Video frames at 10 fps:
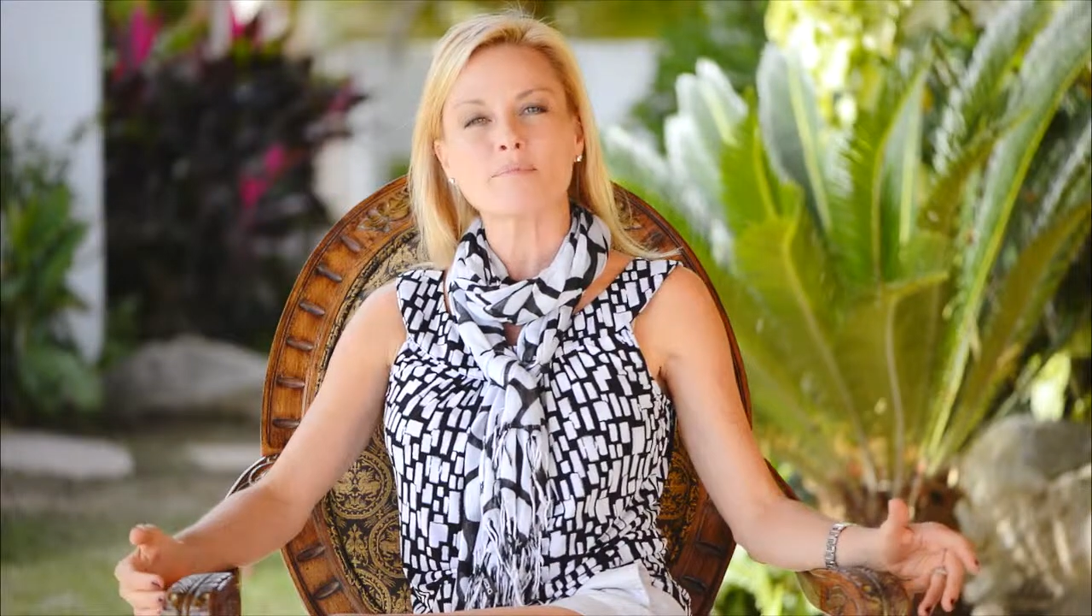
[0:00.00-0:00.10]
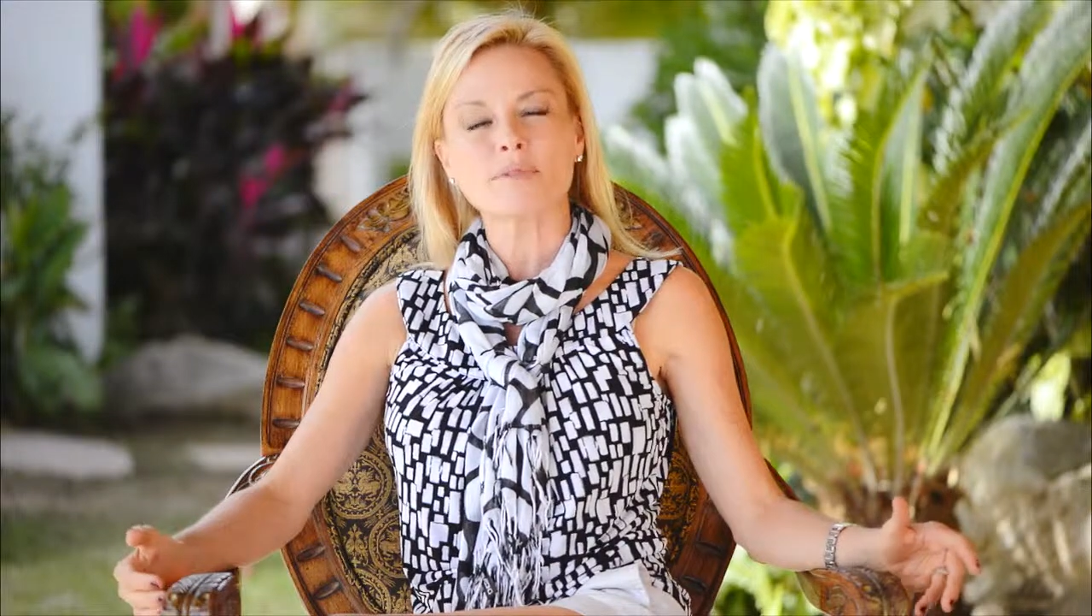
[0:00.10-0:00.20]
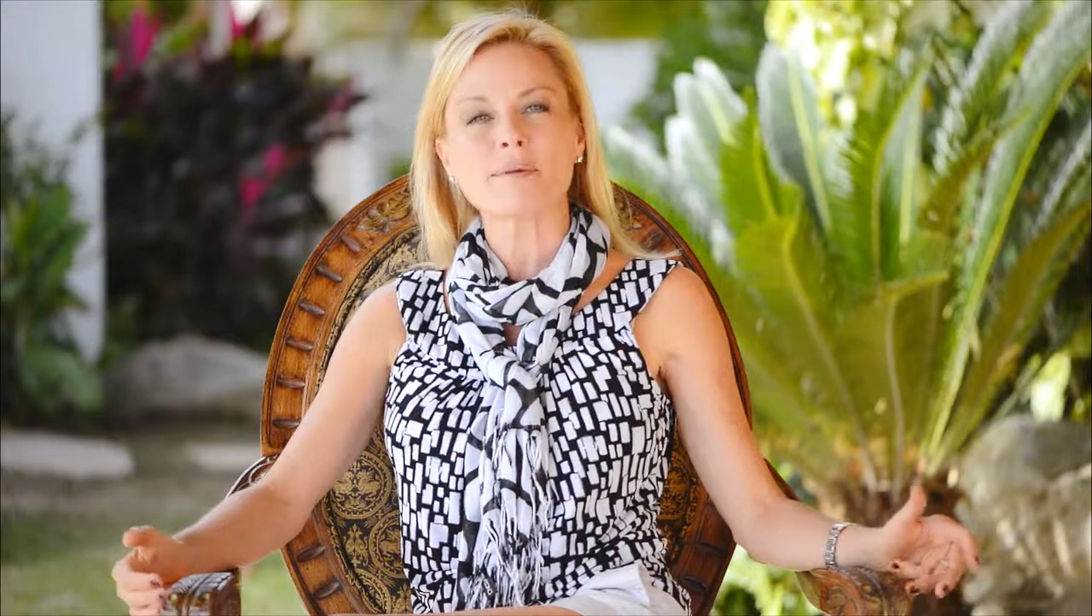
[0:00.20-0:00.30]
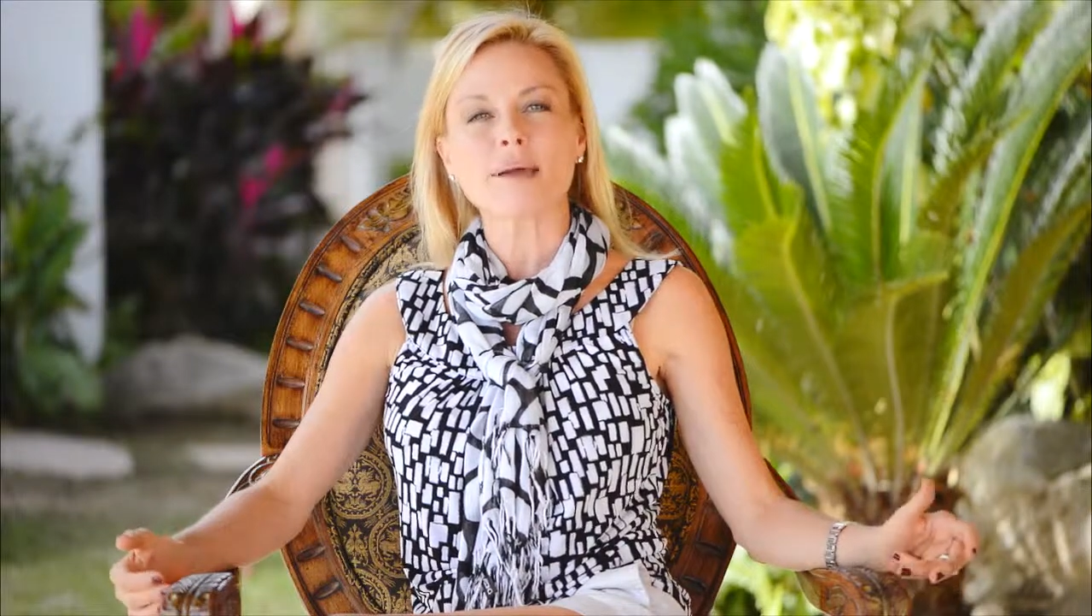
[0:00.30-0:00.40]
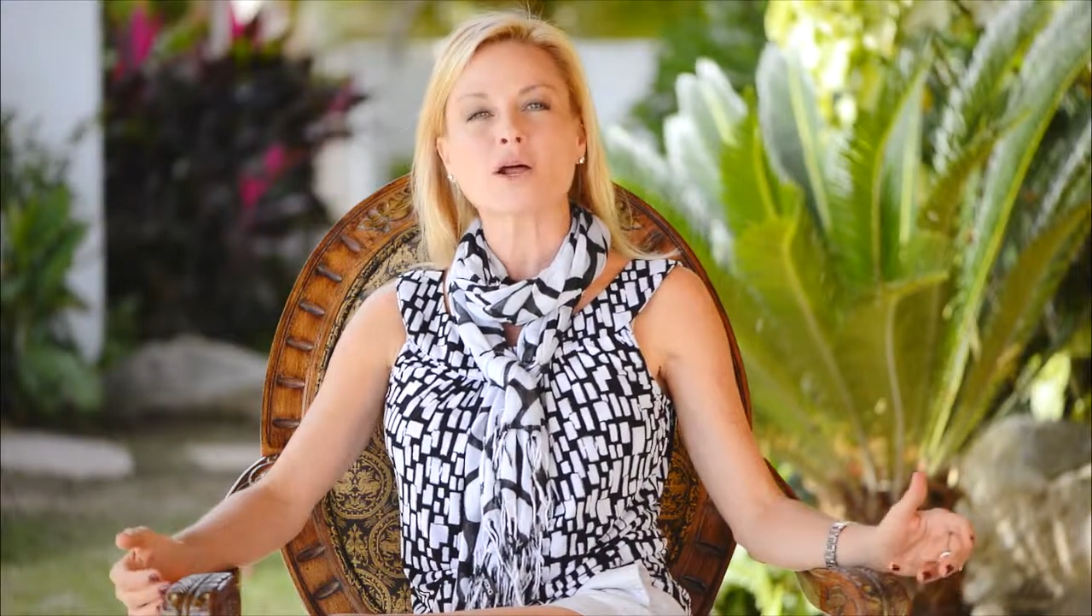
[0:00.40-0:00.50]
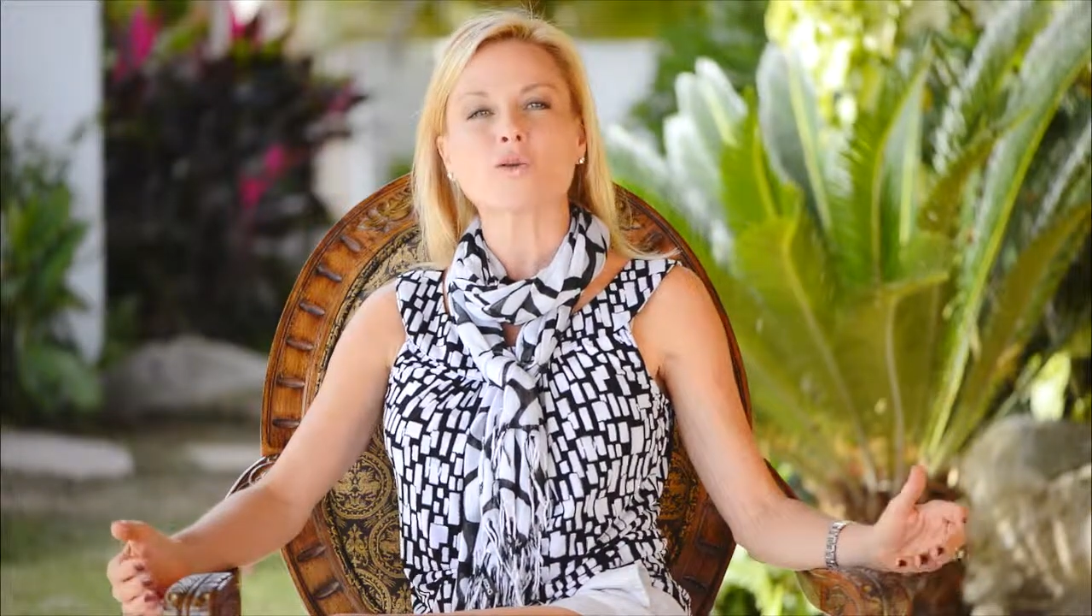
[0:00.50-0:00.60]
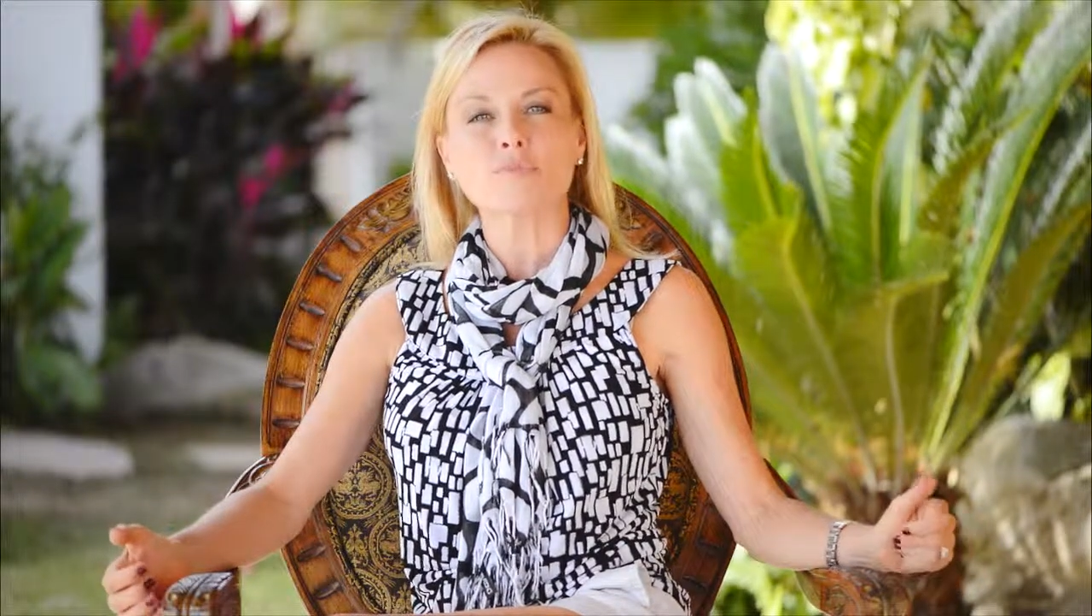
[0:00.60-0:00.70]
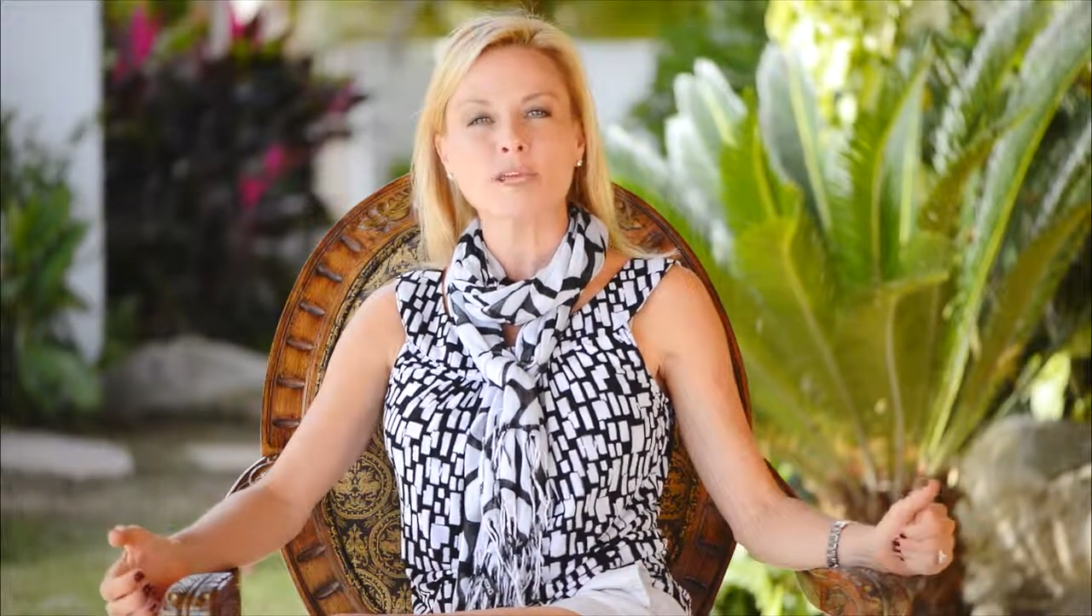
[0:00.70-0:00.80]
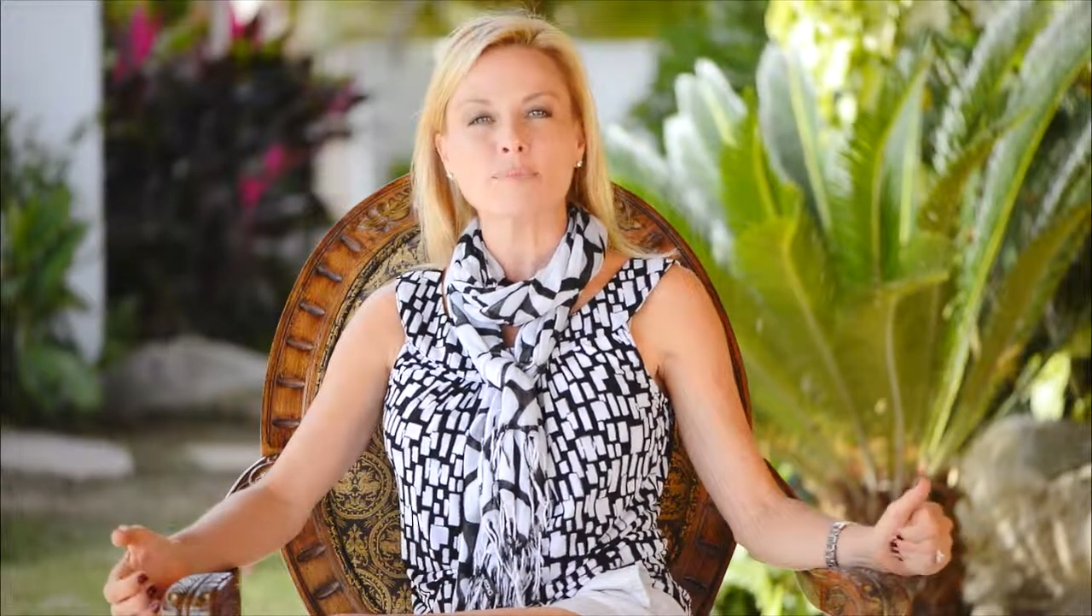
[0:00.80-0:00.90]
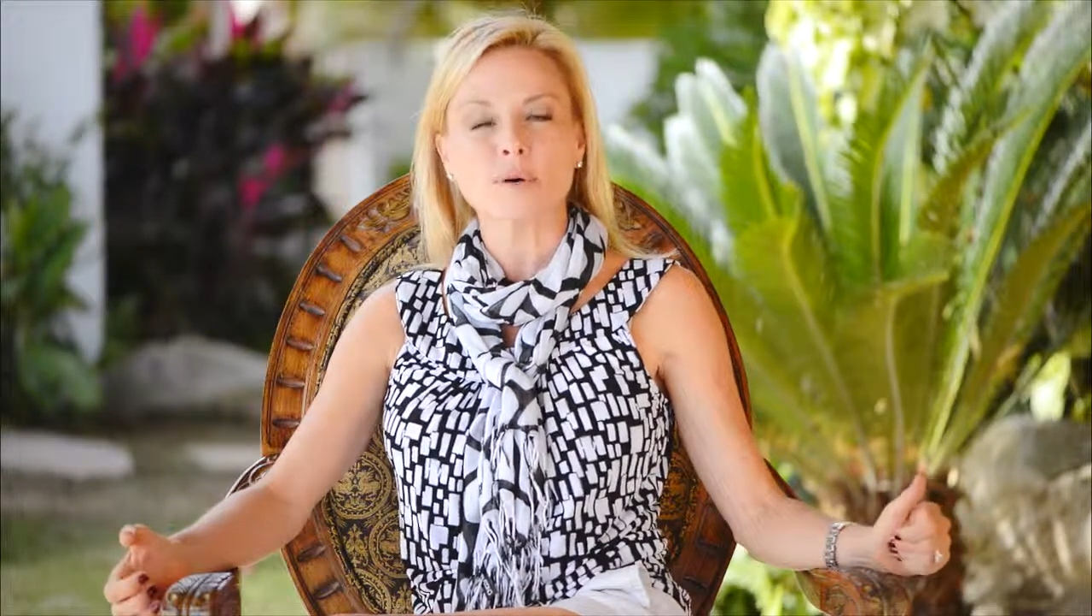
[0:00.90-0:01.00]
the amount of
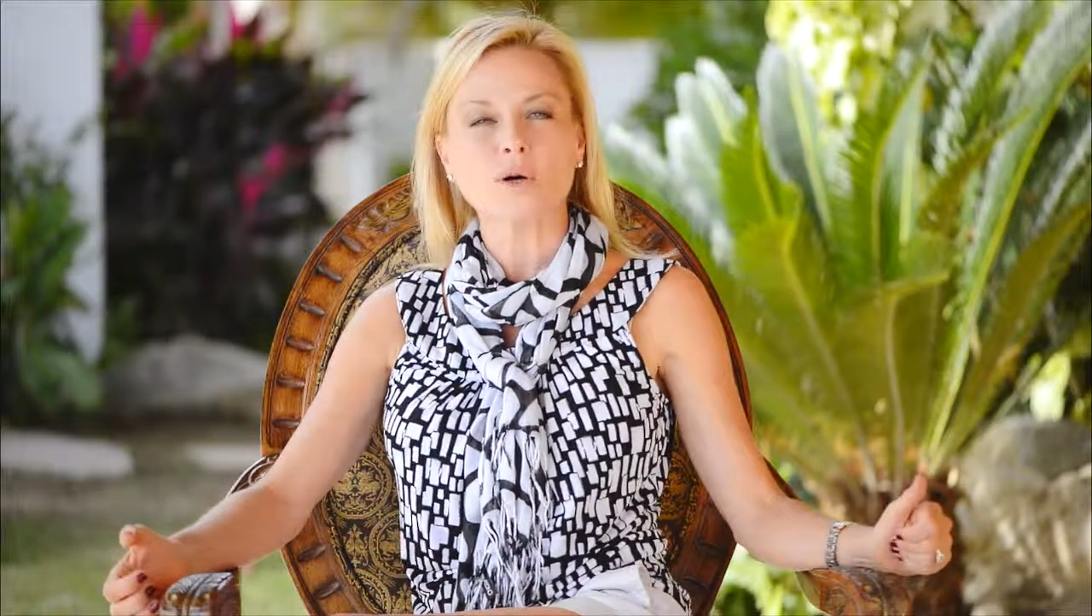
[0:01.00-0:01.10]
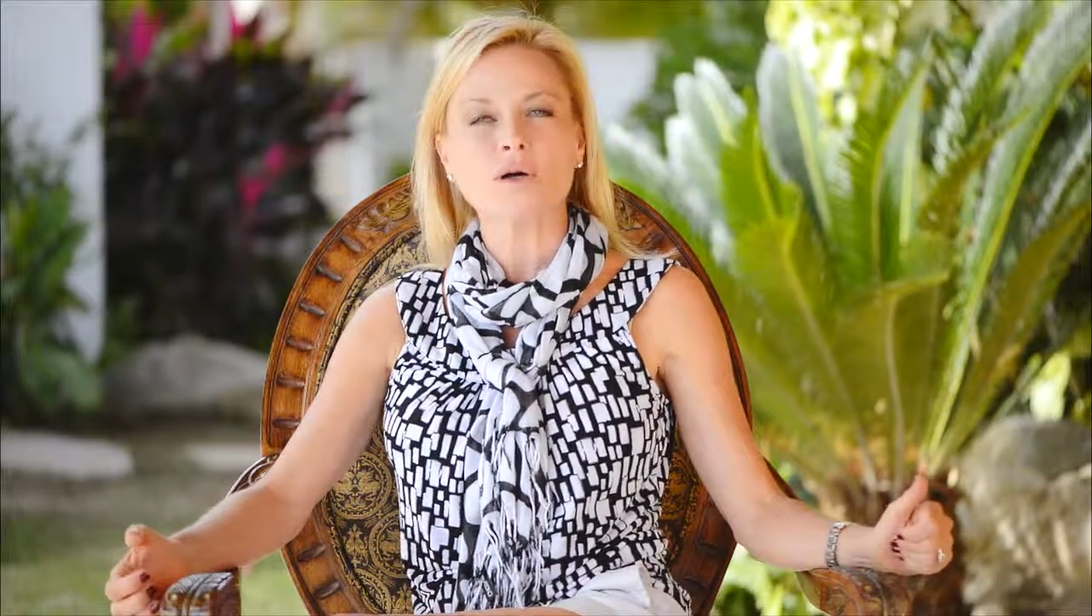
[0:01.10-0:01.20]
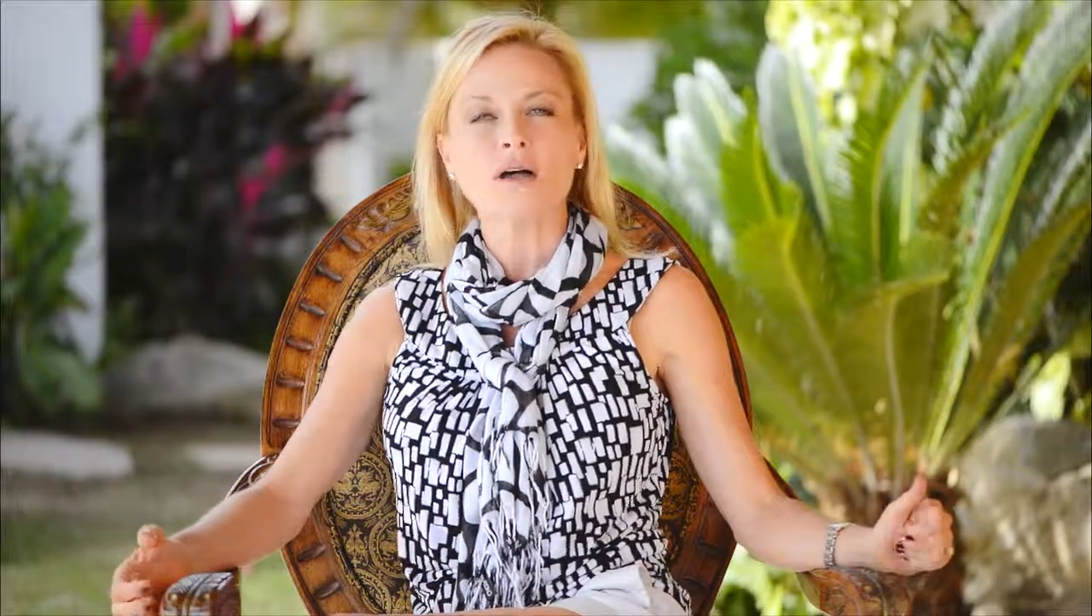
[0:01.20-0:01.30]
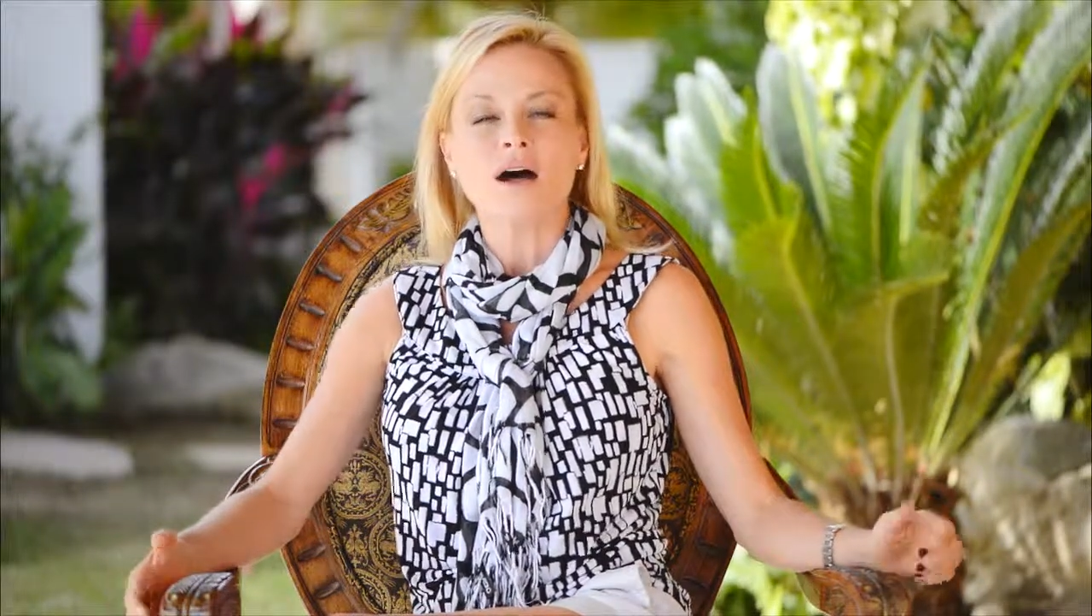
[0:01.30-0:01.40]
people.